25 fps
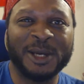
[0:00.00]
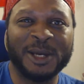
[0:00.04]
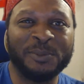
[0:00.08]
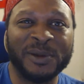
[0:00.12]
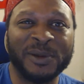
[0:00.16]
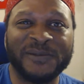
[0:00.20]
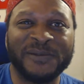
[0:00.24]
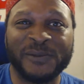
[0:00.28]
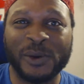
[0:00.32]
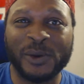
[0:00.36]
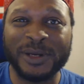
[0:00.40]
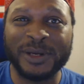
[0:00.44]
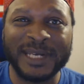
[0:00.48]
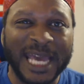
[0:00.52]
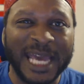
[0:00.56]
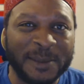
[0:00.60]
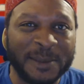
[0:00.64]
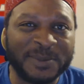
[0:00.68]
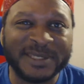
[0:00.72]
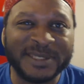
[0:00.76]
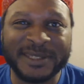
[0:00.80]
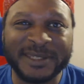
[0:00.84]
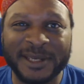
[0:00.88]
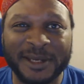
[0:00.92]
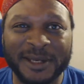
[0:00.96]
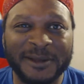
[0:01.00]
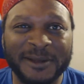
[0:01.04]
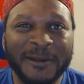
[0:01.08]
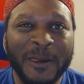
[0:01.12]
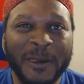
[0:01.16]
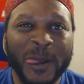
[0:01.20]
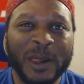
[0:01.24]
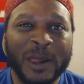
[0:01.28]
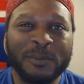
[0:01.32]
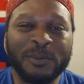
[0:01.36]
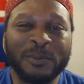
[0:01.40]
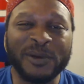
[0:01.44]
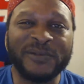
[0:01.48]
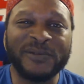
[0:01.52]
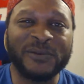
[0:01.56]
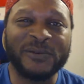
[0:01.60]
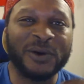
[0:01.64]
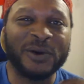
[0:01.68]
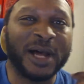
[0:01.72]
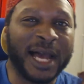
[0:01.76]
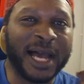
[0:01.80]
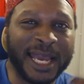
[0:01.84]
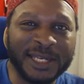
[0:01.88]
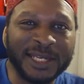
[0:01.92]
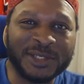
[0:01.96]
before Napster,
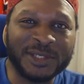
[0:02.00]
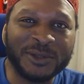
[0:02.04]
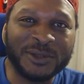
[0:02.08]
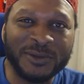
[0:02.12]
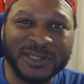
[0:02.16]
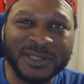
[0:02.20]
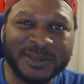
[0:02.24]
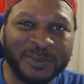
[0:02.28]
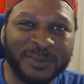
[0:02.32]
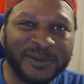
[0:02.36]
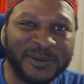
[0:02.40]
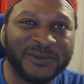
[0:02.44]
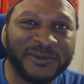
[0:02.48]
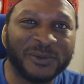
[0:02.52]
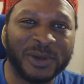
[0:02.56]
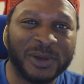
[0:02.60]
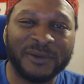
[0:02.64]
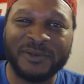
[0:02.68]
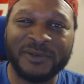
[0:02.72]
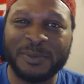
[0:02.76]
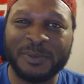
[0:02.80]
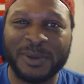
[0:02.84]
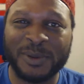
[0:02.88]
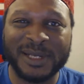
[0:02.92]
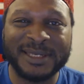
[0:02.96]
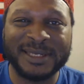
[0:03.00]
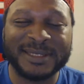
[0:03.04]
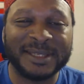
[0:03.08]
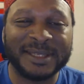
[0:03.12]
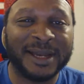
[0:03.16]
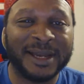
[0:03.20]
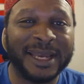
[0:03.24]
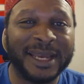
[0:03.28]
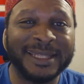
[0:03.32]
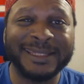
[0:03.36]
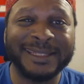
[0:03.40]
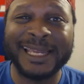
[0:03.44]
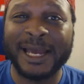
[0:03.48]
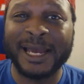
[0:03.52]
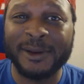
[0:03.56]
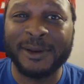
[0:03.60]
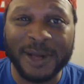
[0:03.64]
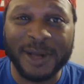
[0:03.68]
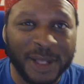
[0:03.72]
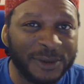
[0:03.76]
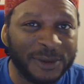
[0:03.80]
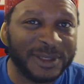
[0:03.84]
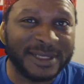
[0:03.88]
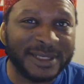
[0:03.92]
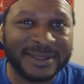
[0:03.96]
before iTunes, before everybody started
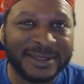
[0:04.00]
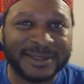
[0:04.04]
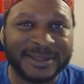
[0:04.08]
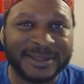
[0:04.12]
downloading